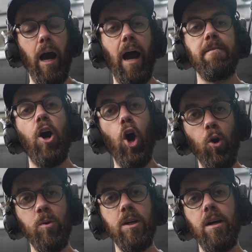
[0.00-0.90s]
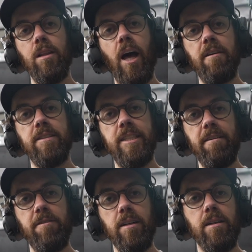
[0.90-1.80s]
I've owned a lot of
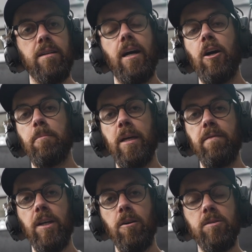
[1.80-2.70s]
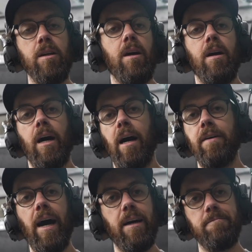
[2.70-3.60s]
different LPVOs. I've
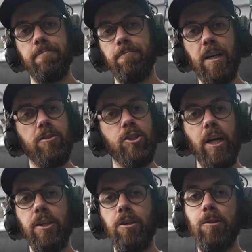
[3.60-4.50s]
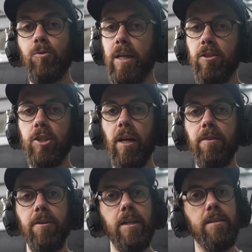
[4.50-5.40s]
had Razor Gen 2s, Razor Gen
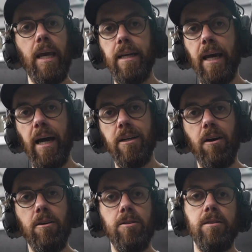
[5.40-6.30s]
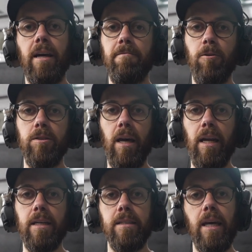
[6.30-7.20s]
3s, ATAC-Rs, Nightforce
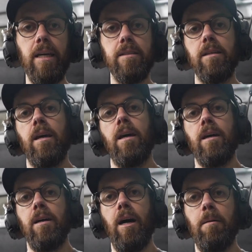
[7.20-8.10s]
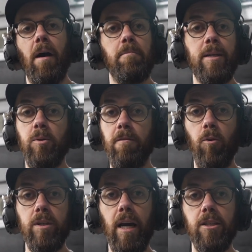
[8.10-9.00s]
NX8s. I've messed with the
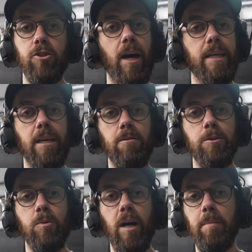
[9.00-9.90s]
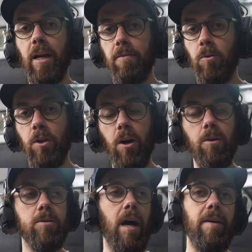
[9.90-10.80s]
Vortex Strike Eagles quite a bit. I've owned
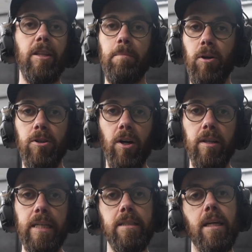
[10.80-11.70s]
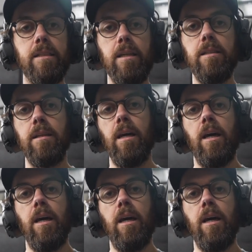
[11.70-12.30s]
those. I've had the Burris RT6s.